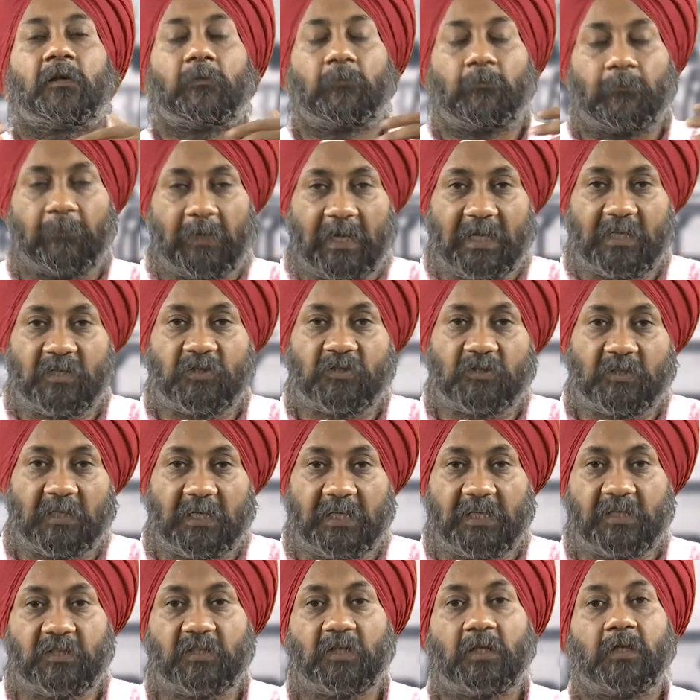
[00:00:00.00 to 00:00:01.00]
batch
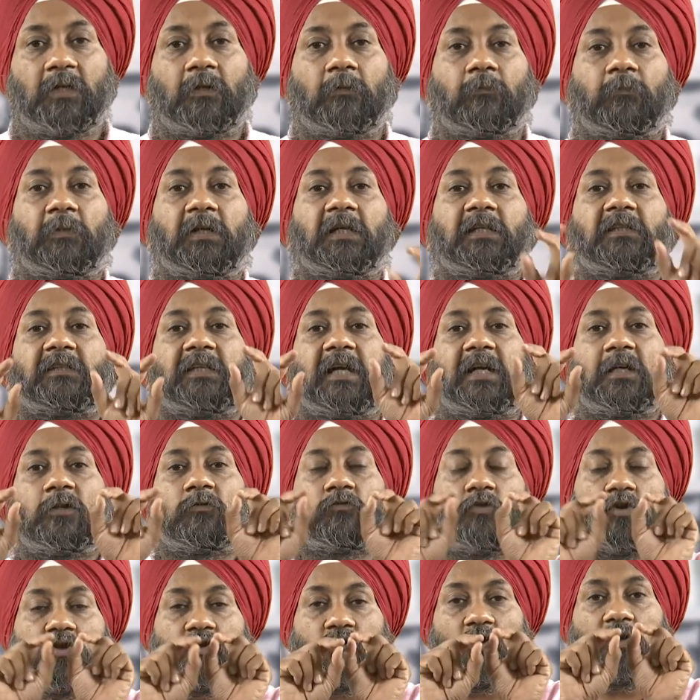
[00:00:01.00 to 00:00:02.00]
size but that
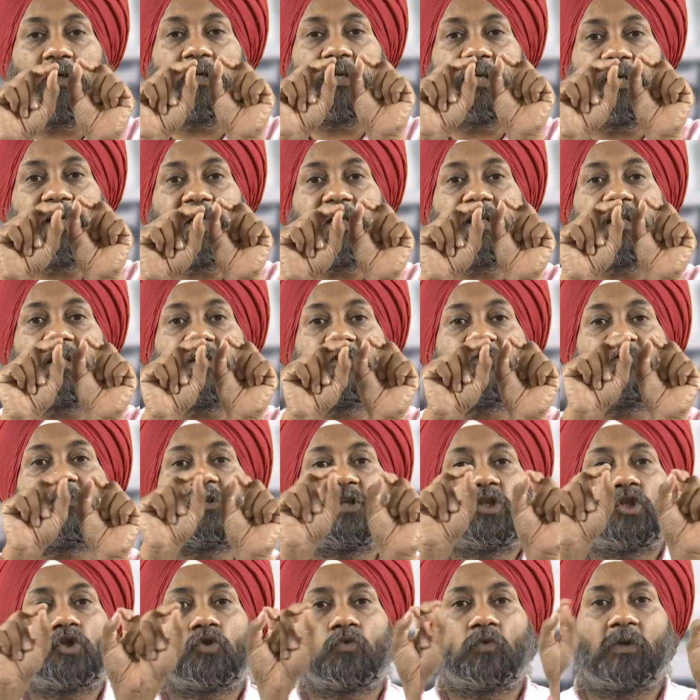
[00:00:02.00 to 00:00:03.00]
was on
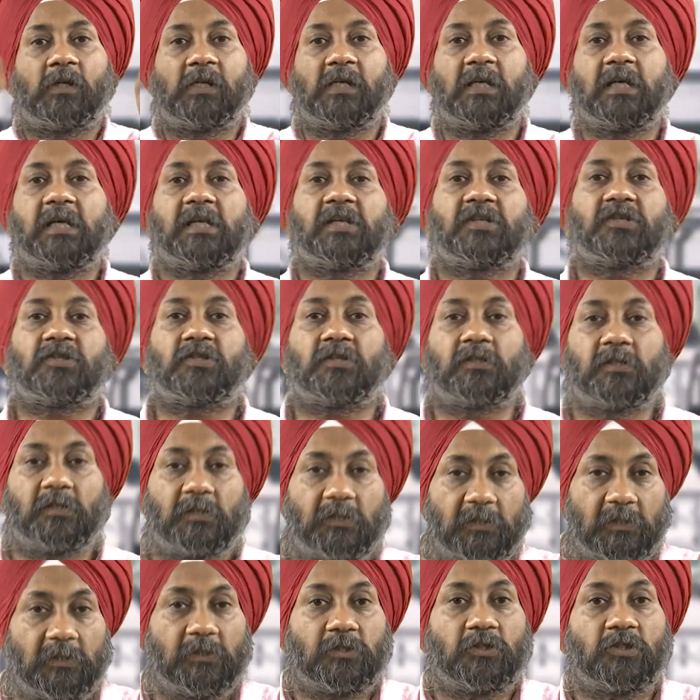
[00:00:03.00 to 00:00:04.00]
individual
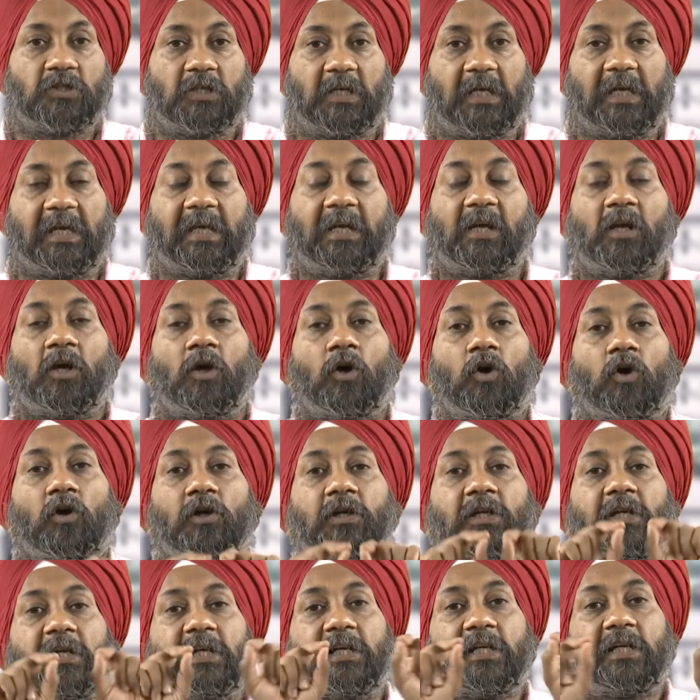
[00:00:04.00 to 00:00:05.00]
scale
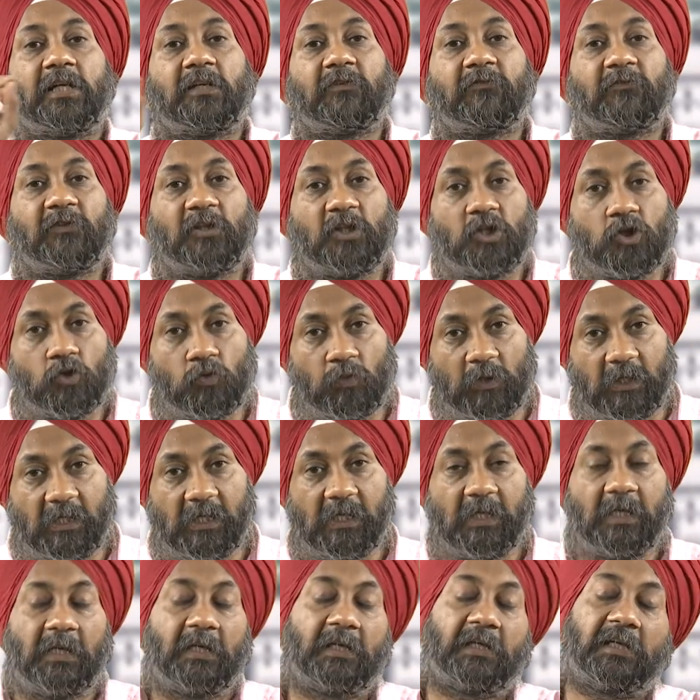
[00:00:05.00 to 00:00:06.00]
or individual
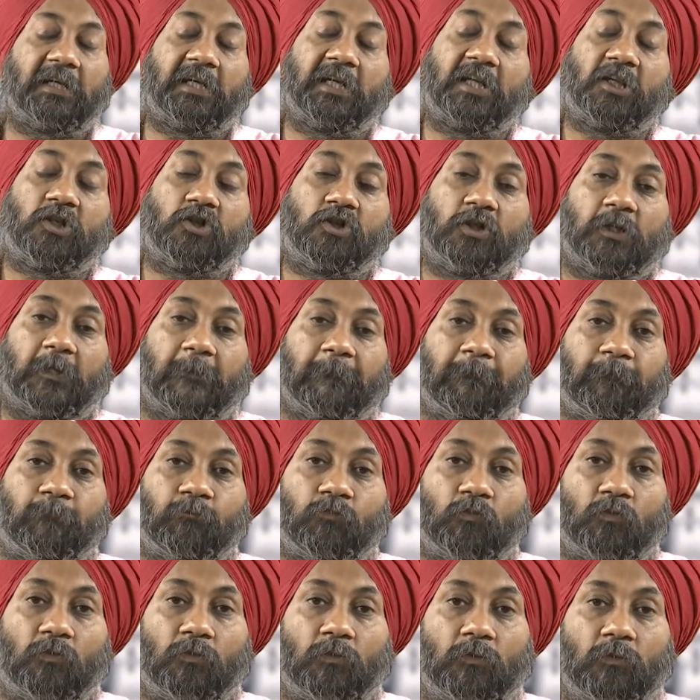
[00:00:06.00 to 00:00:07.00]
nature
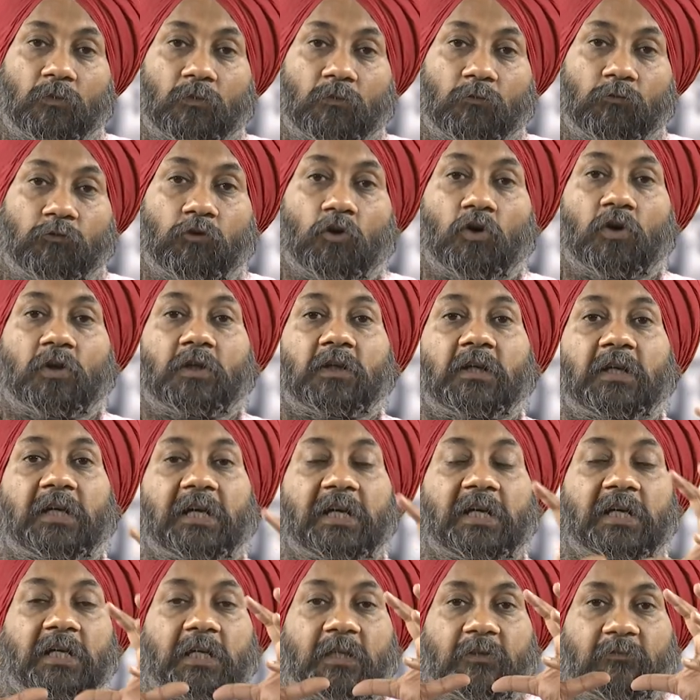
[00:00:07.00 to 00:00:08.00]
for
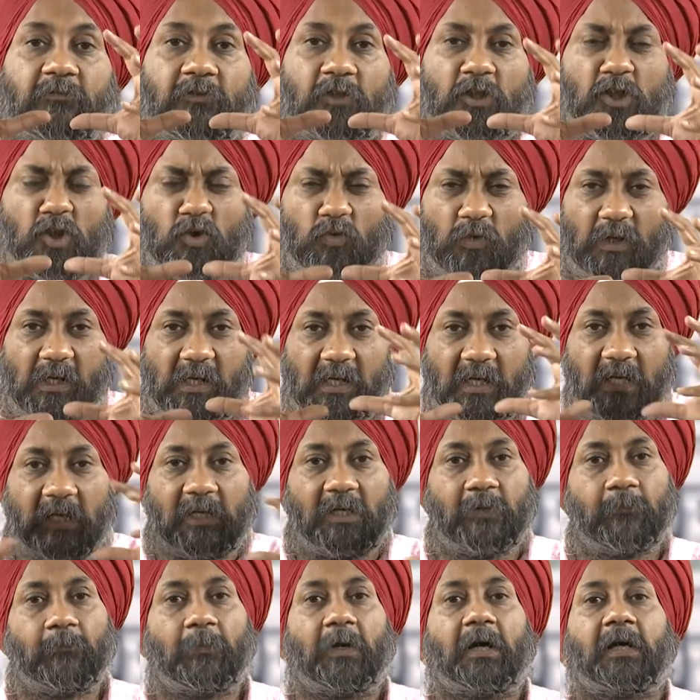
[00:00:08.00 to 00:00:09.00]
individual
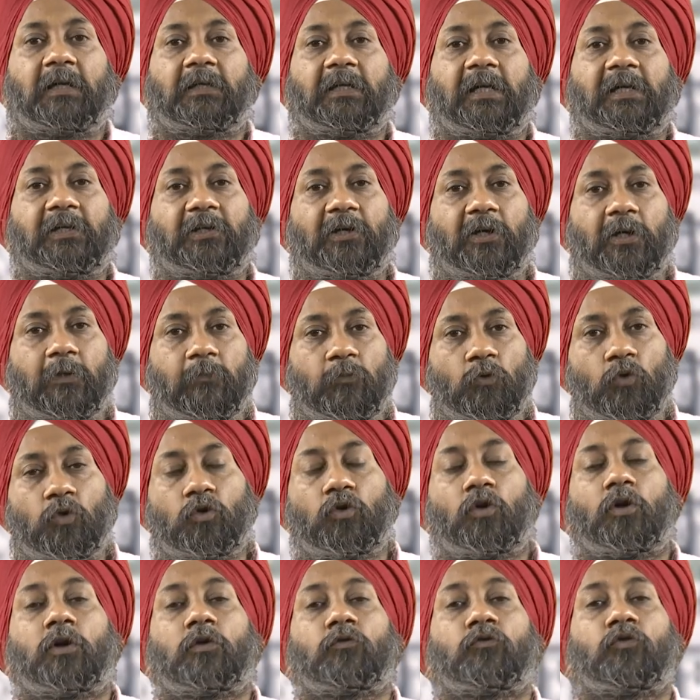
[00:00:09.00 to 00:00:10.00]
part attribute
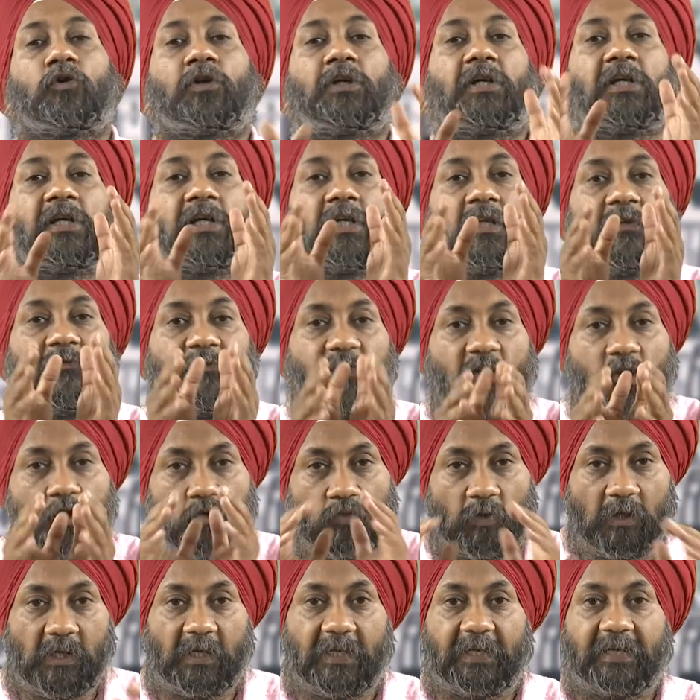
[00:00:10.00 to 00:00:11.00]
or for
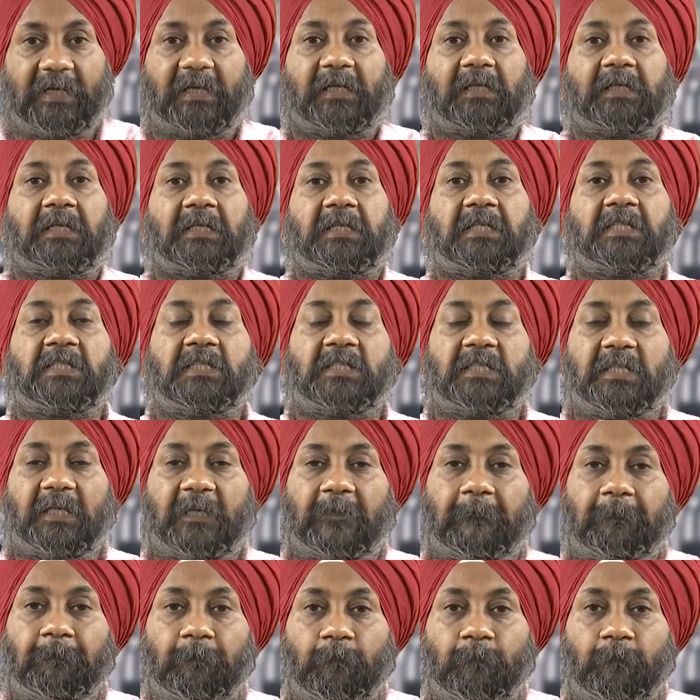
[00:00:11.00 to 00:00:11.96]
individual characteristic.